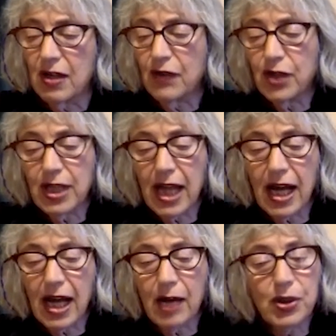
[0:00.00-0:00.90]
for an
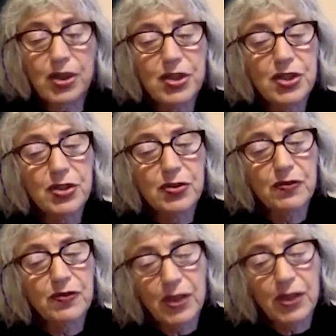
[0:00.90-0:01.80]
hour or two
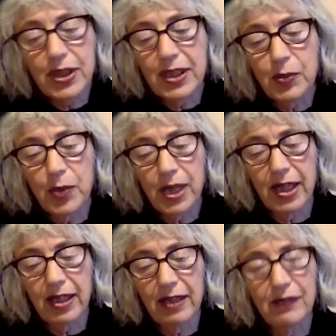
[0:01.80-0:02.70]
floating
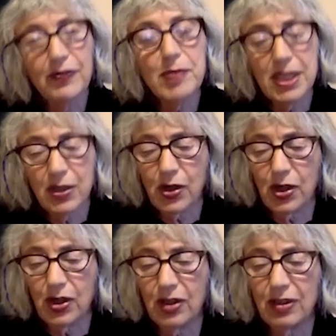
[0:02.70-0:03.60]
away from it
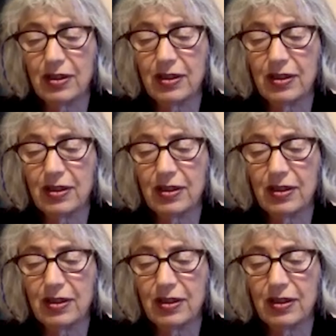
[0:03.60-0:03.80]
all.